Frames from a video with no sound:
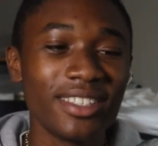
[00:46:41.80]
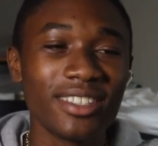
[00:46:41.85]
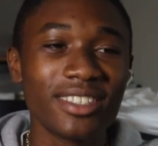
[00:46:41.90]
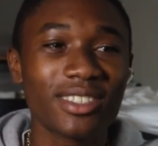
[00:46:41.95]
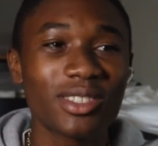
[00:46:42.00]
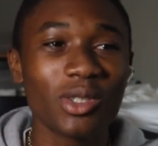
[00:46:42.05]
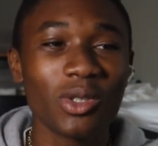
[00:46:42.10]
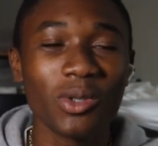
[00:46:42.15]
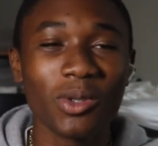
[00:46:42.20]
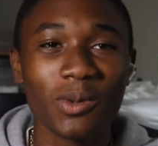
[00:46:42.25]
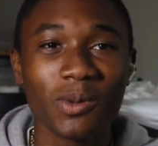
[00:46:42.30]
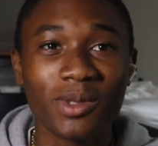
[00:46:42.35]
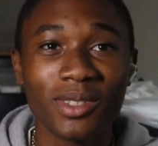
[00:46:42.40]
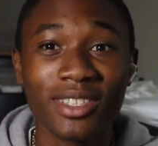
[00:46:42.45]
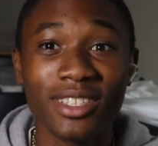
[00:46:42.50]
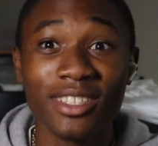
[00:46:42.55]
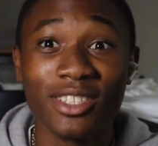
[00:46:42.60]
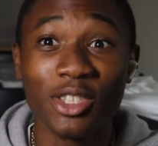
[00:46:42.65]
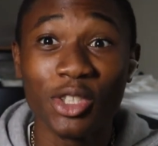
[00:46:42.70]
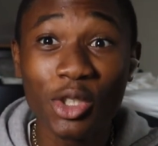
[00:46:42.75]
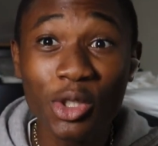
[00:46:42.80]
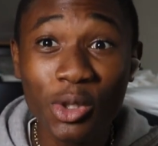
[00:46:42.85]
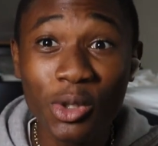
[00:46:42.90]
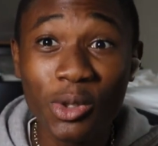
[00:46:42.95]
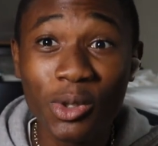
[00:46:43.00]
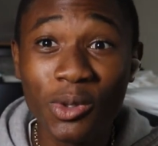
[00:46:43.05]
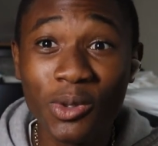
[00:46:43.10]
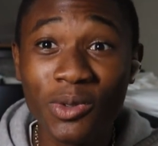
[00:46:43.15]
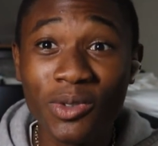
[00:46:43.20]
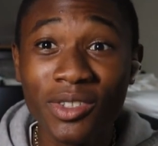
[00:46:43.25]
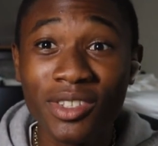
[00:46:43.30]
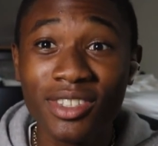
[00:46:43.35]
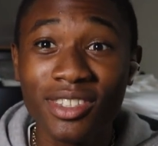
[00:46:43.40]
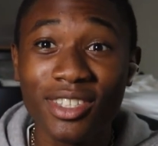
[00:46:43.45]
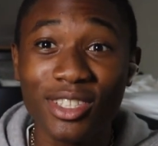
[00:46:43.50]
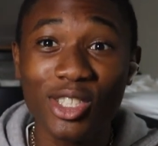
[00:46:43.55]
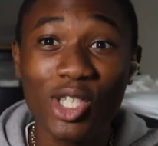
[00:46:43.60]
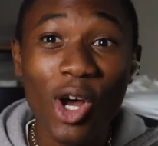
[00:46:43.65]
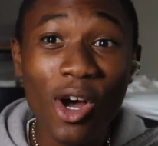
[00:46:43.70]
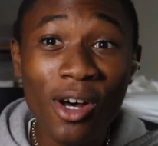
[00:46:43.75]
So the dude,
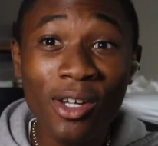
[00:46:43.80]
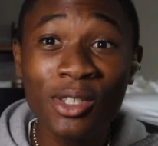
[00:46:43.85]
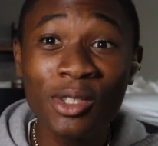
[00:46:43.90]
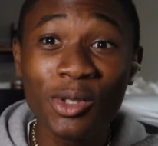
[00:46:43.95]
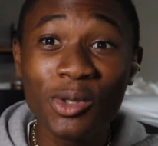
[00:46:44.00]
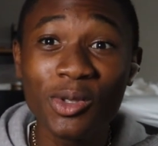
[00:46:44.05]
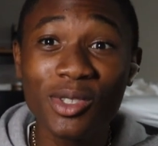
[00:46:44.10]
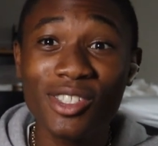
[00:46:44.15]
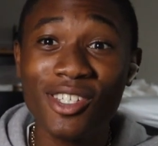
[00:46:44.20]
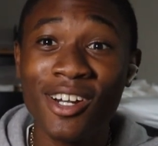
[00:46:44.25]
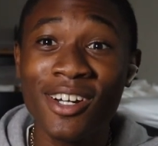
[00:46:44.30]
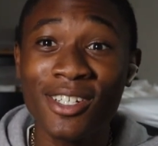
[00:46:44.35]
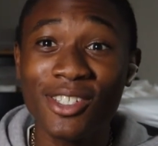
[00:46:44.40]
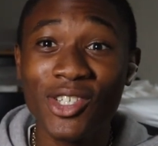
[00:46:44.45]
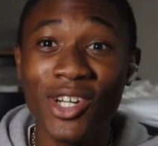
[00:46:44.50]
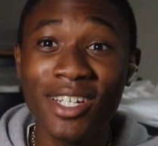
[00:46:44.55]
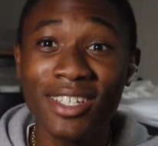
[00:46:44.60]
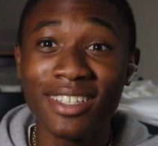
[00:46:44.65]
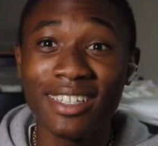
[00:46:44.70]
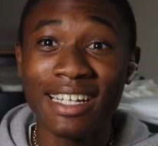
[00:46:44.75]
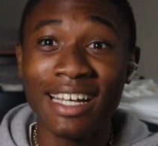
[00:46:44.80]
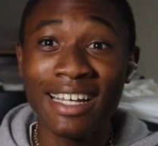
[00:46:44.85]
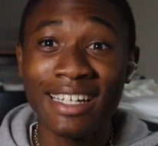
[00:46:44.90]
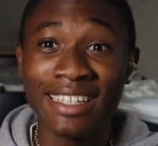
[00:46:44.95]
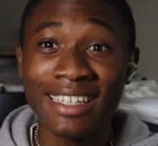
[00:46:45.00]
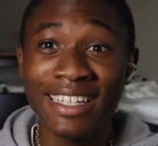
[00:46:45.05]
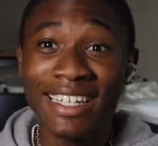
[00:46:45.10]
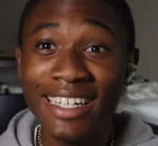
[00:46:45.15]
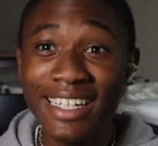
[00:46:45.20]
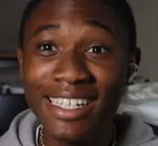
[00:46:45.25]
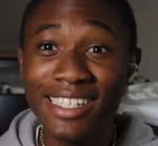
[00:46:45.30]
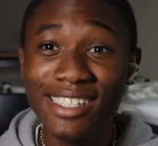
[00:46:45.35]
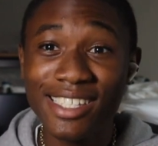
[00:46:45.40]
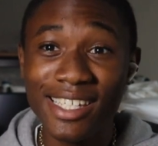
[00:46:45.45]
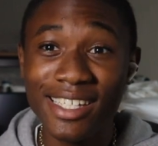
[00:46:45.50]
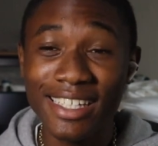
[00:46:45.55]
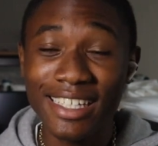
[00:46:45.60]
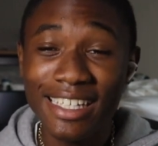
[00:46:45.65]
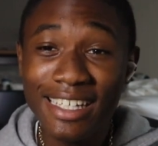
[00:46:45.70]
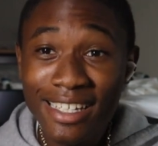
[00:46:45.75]
the tall dude, start trying to get
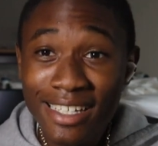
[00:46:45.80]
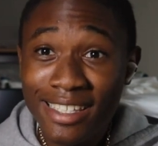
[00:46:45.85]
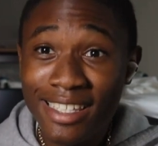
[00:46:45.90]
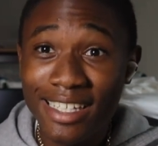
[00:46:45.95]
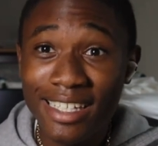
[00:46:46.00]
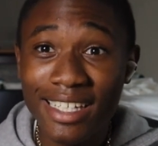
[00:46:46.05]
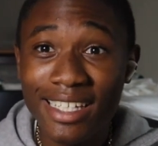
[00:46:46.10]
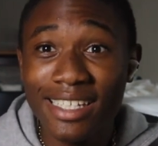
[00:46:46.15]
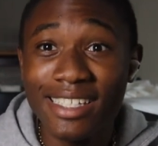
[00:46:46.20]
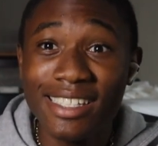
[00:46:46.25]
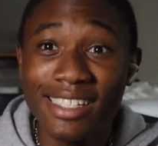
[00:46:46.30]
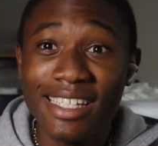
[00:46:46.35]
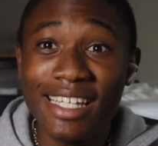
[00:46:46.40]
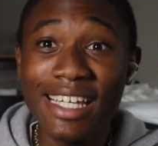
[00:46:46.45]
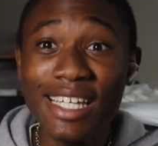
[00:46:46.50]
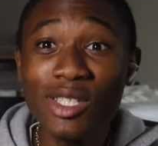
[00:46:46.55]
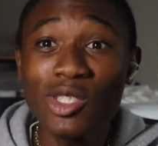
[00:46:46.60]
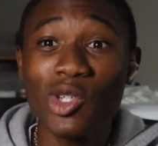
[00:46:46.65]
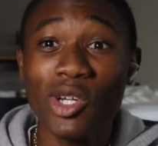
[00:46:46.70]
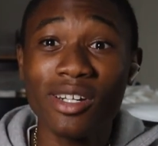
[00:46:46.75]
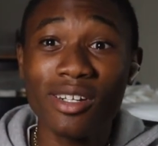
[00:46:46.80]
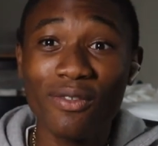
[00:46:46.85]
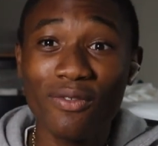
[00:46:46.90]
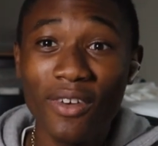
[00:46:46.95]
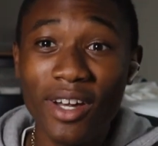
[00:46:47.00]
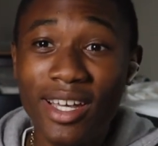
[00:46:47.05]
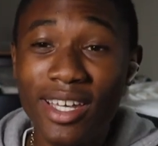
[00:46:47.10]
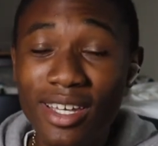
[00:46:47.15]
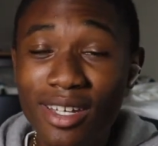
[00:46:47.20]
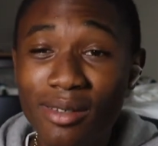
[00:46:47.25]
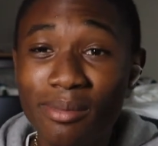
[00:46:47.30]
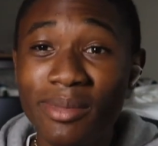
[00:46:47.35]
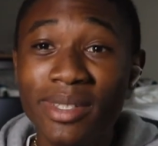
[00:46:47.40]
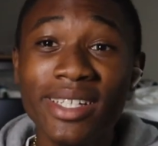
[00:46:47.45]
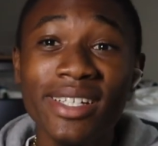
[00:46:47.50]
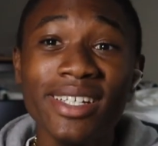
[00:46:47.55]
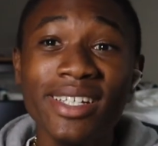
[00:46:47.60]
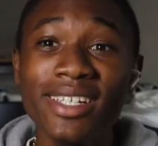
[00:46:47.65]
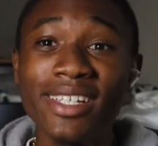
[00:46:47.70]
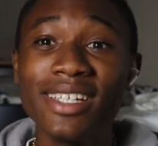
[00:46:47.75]
into Easy, because he trying to fight him.
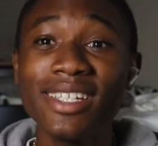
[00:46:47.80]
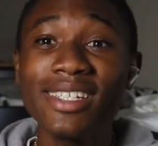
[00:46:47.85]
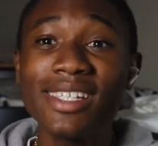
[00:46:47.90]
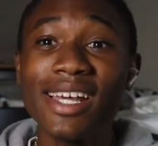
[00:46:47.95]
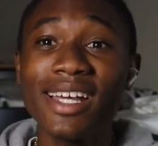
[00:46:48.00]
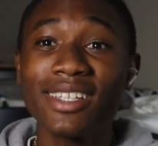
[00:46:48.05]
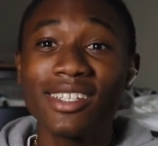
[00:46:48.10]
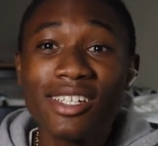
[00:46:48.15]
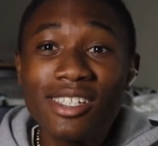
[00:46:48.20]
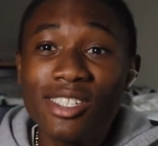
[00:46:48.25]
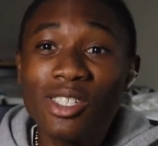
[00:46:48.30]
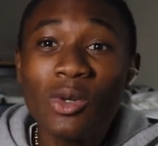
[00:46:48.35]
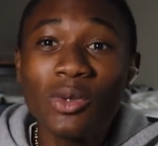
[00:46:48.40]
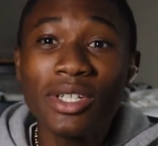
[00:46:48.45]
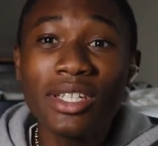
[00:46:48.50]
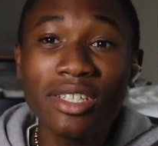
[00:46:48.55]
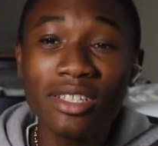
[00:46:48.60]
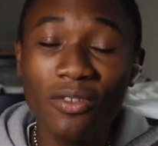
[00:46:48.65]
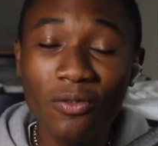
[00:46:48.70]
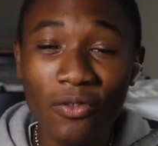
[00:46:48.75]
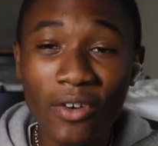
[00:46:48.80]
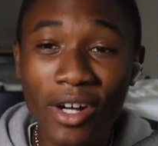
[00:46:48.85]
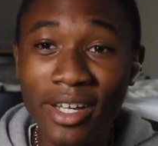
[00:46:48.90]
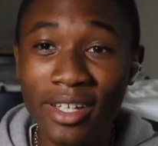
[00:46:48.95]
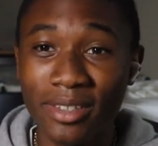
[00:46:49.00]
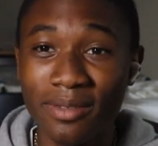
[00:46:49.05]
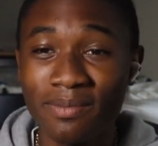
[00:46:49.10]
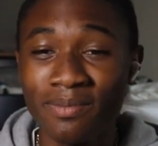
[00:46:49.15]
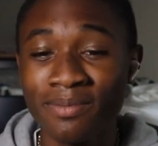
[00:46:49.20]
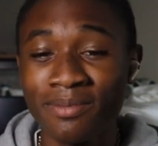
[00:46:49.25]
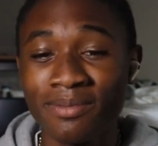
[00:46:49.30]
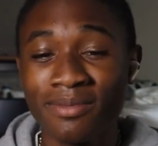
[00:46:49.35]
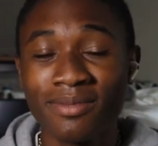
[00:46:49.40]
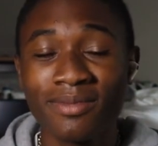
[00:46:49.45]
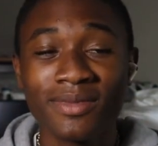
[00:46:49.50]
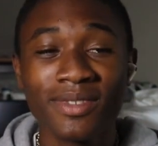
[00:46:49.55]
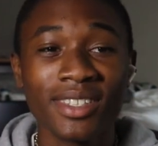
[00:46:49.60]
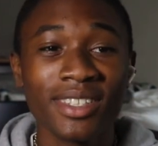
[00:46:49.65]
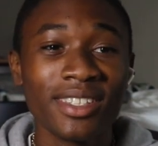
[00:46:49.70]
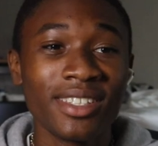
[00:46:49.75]
He's like, there's no need to fight.
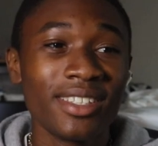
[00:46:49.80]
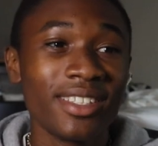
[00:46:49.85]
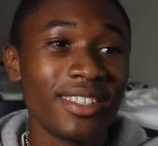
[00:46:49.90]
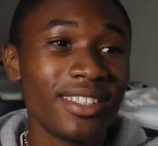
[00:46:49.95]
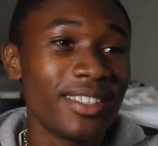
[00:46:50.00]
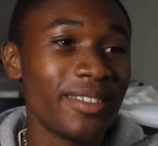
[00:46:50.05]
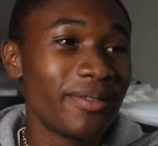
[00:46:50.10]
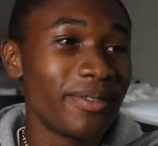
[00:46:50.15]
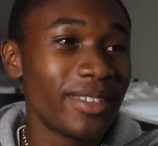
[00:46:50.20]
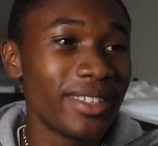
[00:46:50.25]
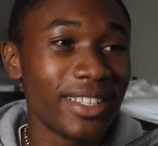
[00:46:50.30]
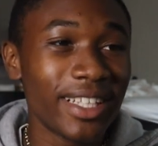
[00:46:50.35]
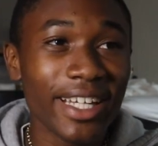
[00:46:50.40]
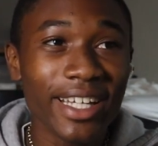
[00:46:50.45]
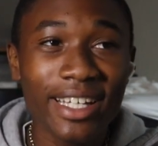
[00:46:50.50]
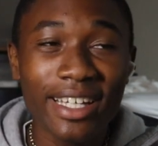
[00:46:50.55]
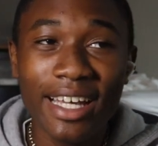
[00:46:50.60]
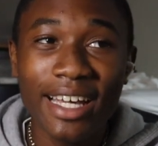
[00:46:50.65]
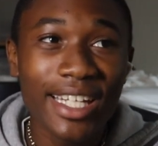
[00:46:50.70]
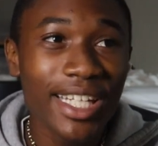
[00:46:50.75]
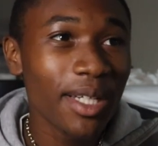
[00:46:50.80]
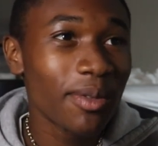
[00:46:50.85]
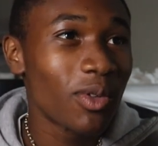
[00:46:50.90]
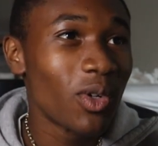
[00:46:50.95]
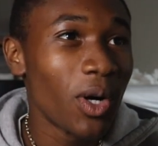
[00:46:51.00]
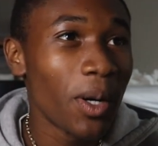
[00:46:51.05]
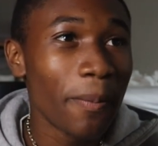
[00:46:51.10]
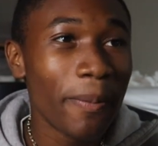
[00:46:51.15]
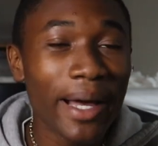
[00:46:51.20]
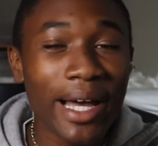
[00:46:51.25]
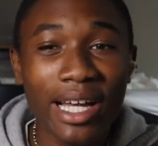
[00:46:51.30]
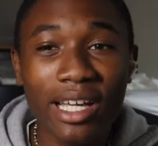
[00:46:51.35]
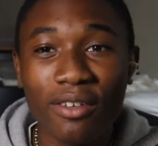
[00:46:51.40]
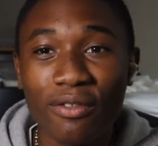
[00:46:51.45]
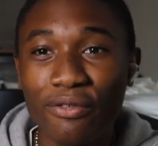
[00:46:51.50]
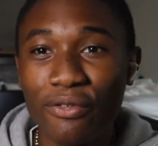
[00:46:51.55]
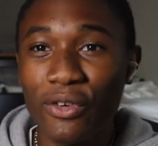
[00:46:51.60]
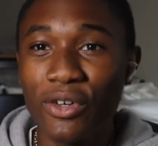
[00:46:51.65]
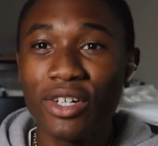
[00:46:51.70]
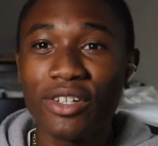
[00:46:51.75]
They end up going back
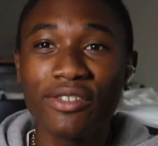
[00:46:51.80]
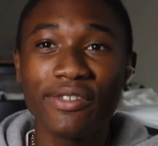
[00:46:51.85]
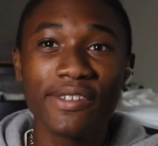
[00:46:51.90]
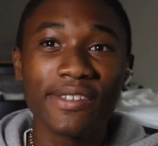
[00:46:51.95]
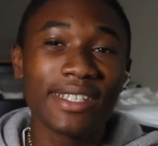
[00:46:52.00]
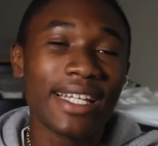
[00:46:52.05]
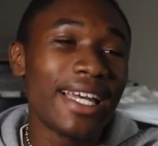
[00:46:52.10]
and forth.